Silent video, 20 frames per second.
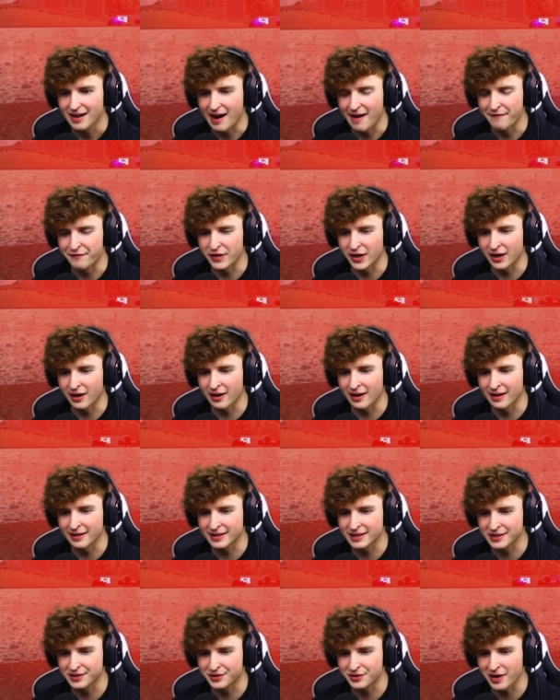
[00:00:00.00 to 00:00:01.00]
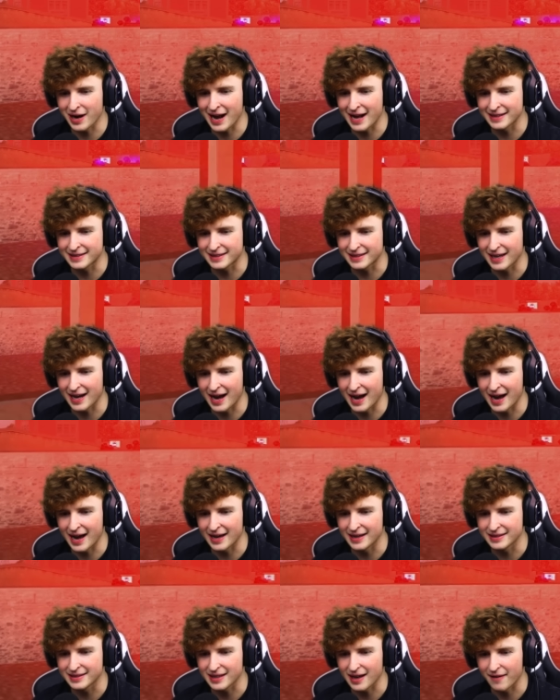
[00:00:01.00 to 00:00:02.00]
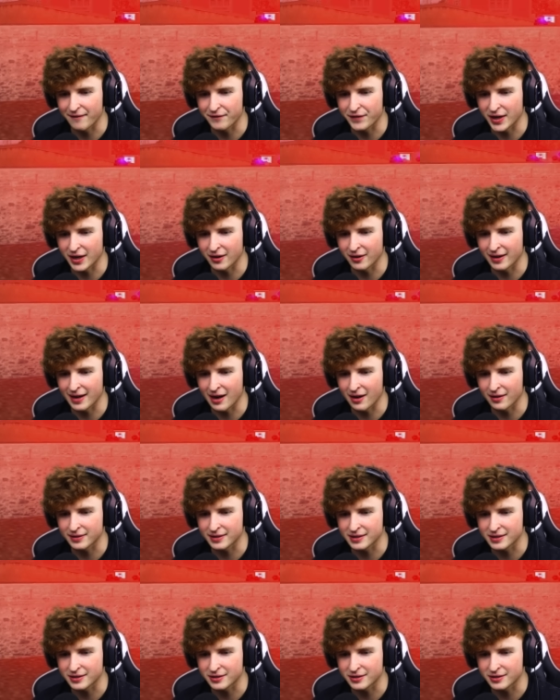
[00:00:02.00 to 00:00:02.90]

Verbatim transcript: I figured out the strats, guys. I figured out the